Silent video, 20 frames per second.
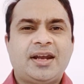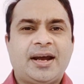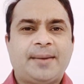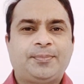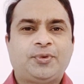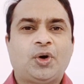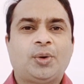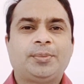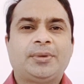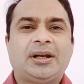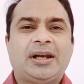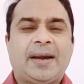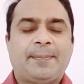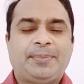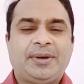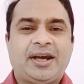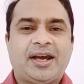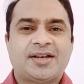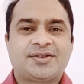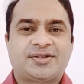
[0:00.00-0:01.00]
abdominal
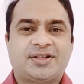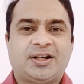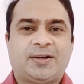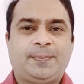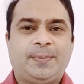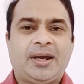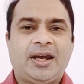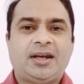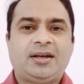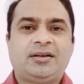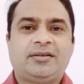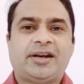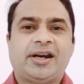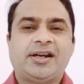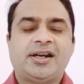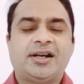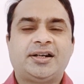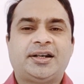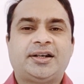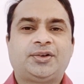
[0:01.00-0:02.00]
epigastric pain
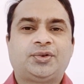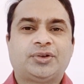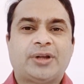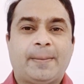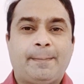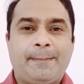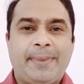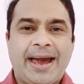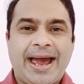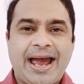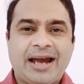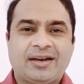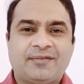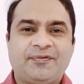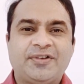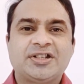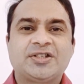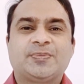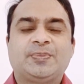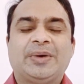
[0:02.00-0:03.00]
radiating to the back
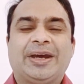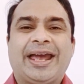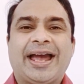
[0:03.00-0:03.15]
which